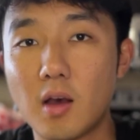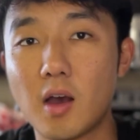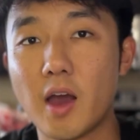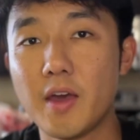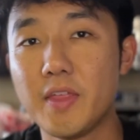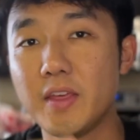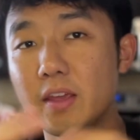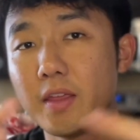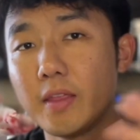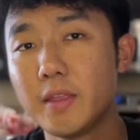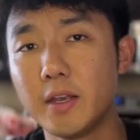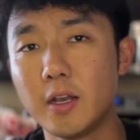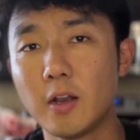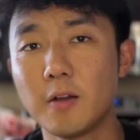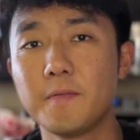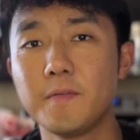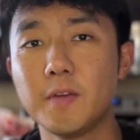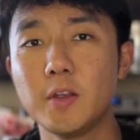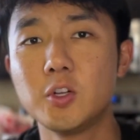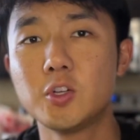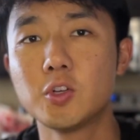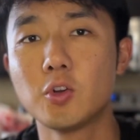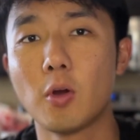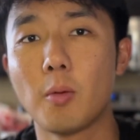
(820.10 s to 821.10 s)
I think in the near
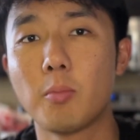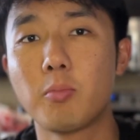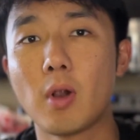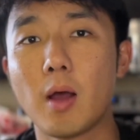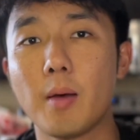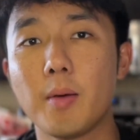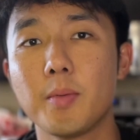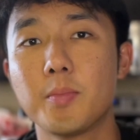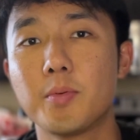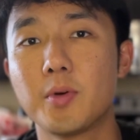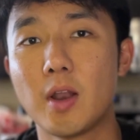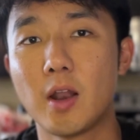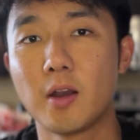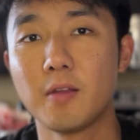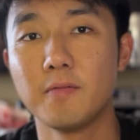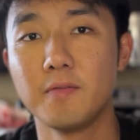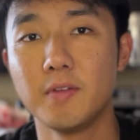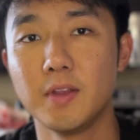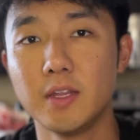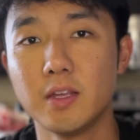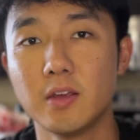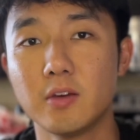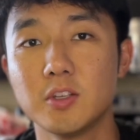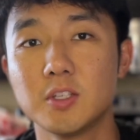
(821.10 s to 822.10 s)
future, I'll probably put out a
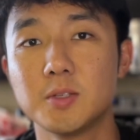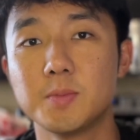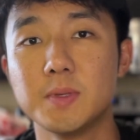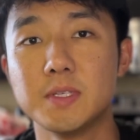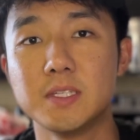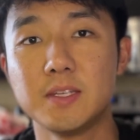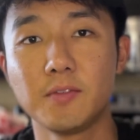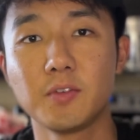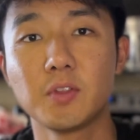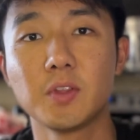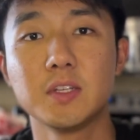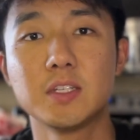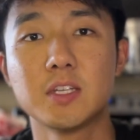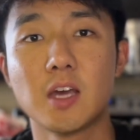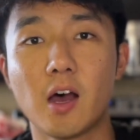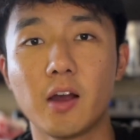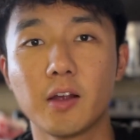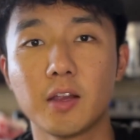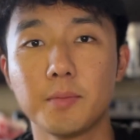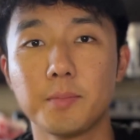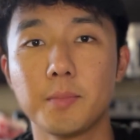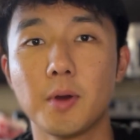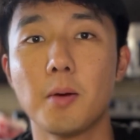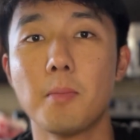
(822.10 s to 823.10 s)
video specifically
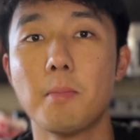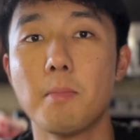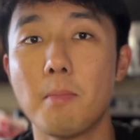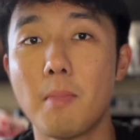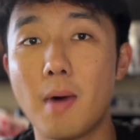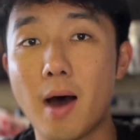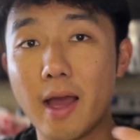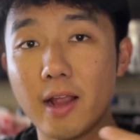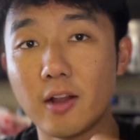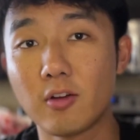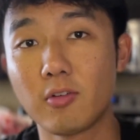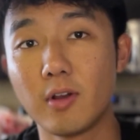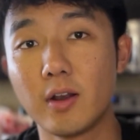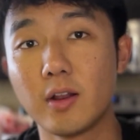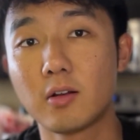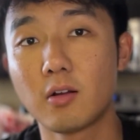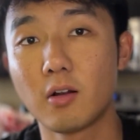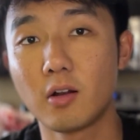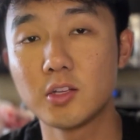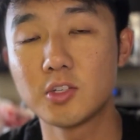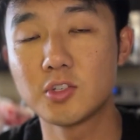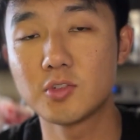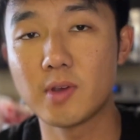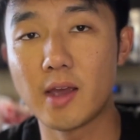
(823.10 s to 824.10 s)
talking about my credit
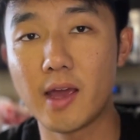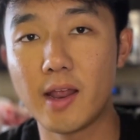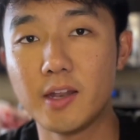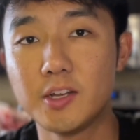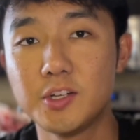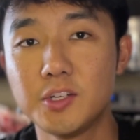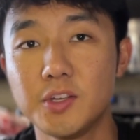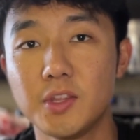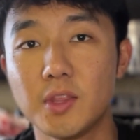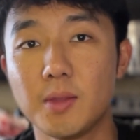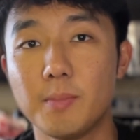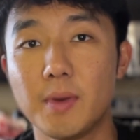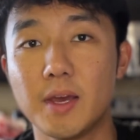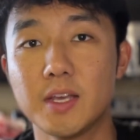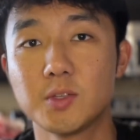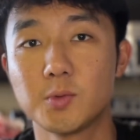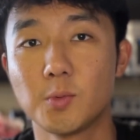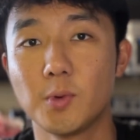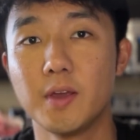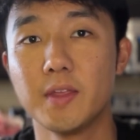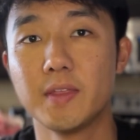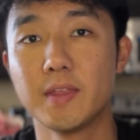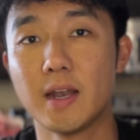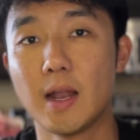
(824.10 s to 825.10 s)
card strategy and the best
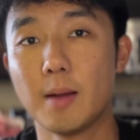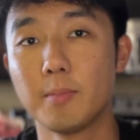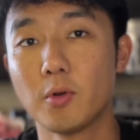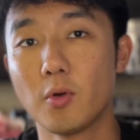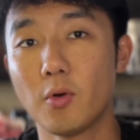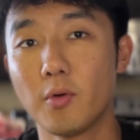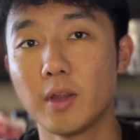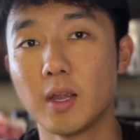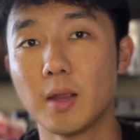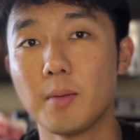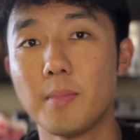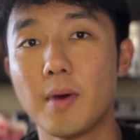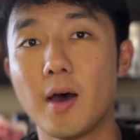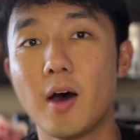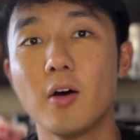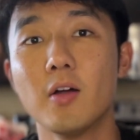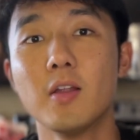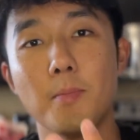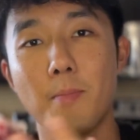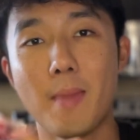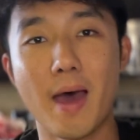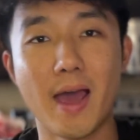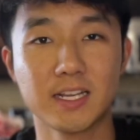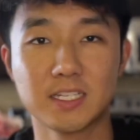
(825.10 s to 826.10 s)
way that I'm going
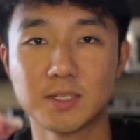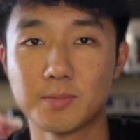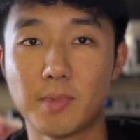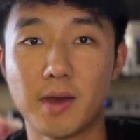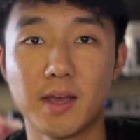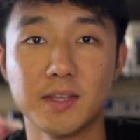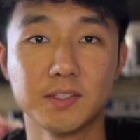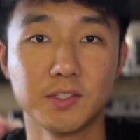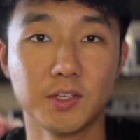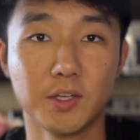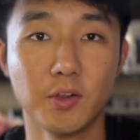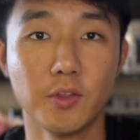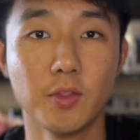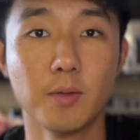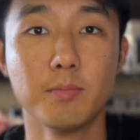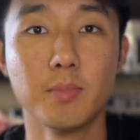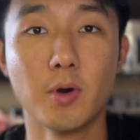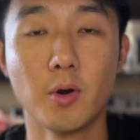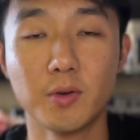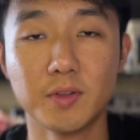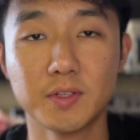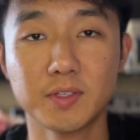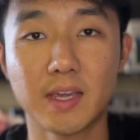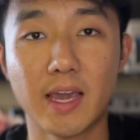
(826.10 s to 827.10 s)
about maximizing, the
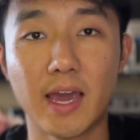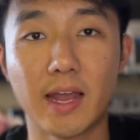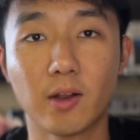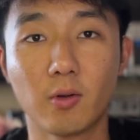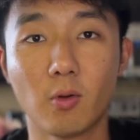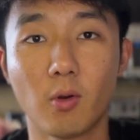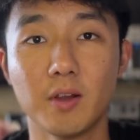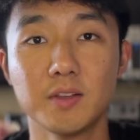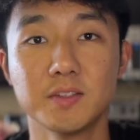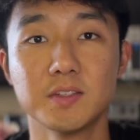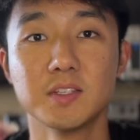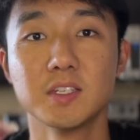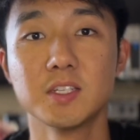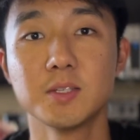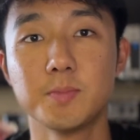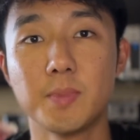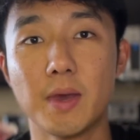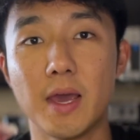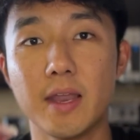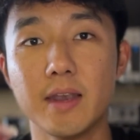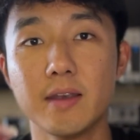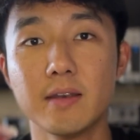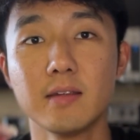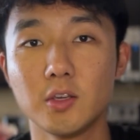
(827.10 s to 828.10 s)
bonus categories and
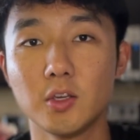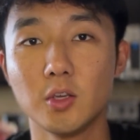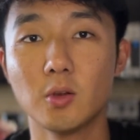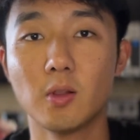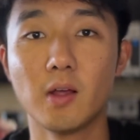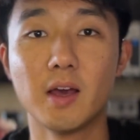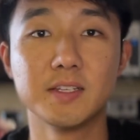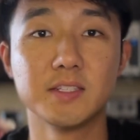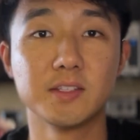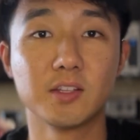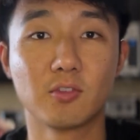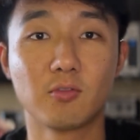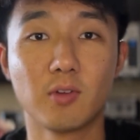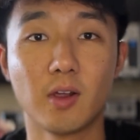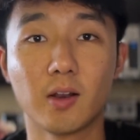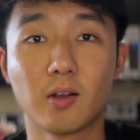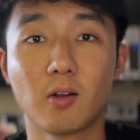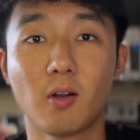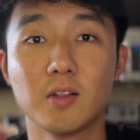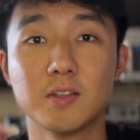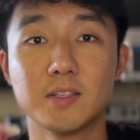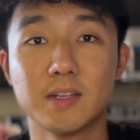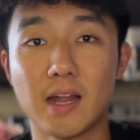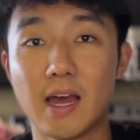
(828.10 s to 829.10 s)
spend, utilizing the credit
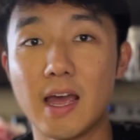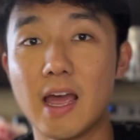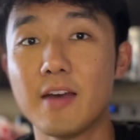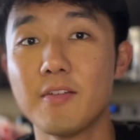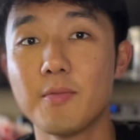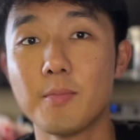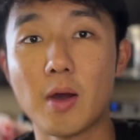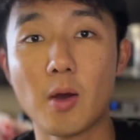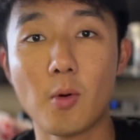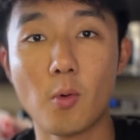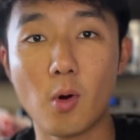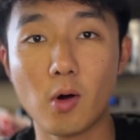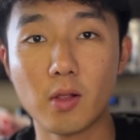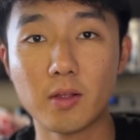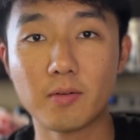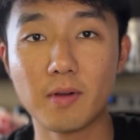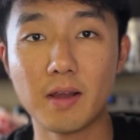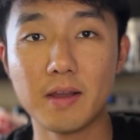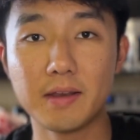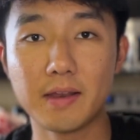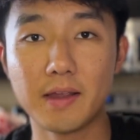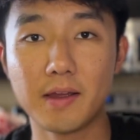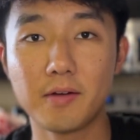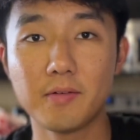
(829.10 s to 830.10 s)
cards that I have in my wallet
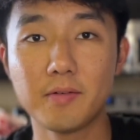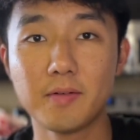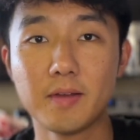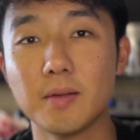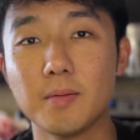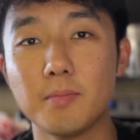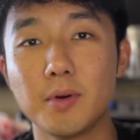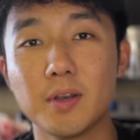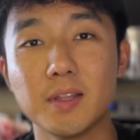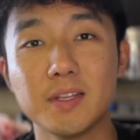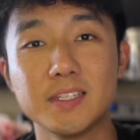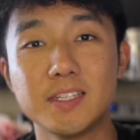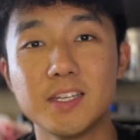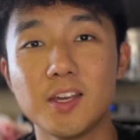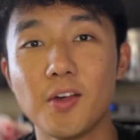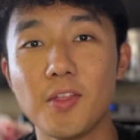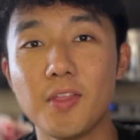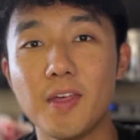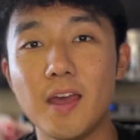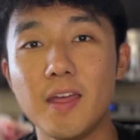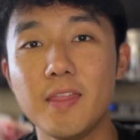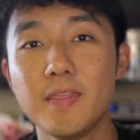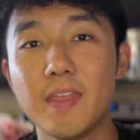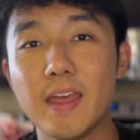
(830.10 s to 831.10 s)
right now. But until
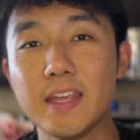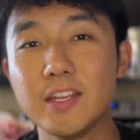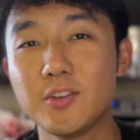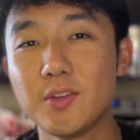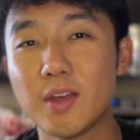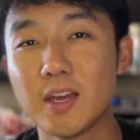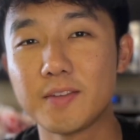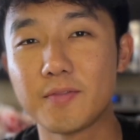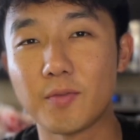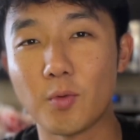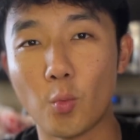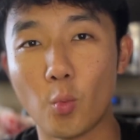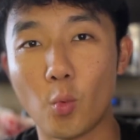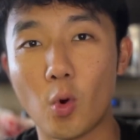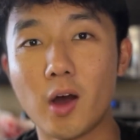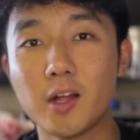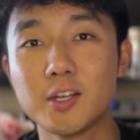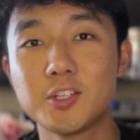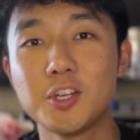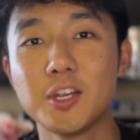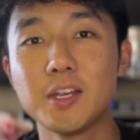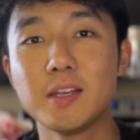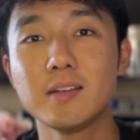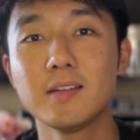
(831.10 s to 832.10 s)
then, thank you guys for
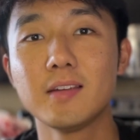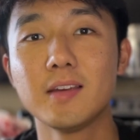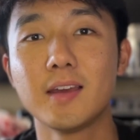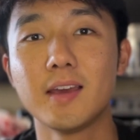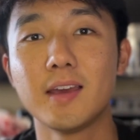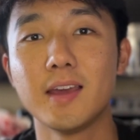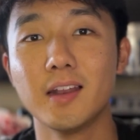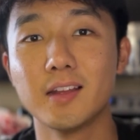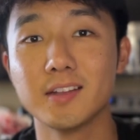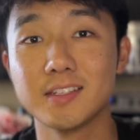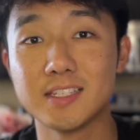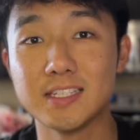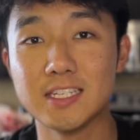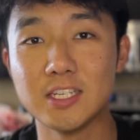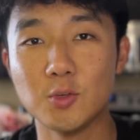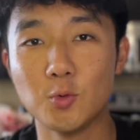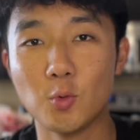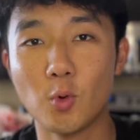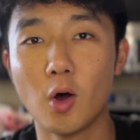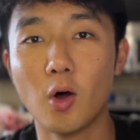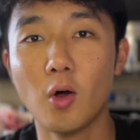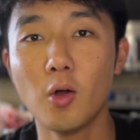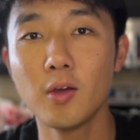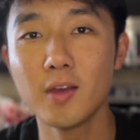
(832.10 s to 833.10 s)
watching, and I'll see
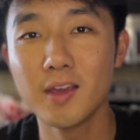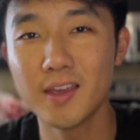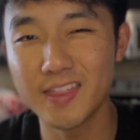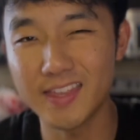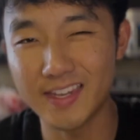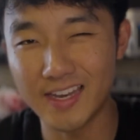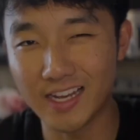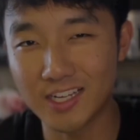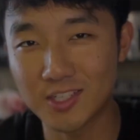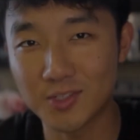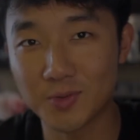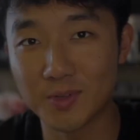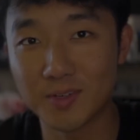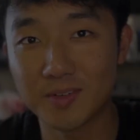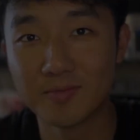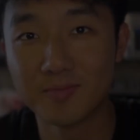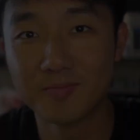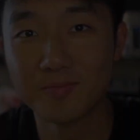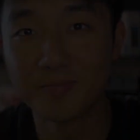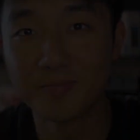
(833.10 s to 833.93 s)
you all in the next one.